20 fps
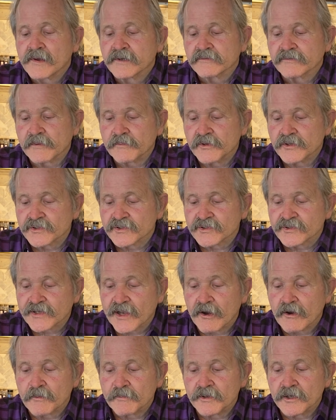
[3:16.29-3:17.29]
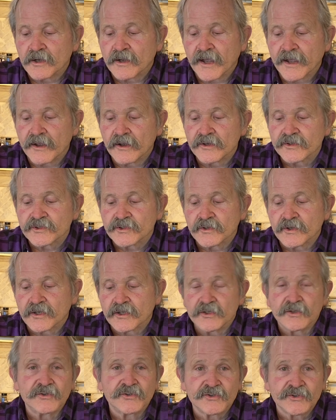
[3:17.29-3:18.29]
If I'm using sour milk, I also
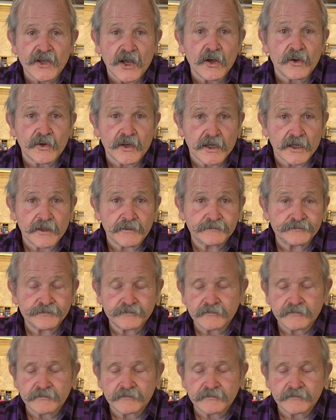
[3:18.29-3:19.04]
include soda.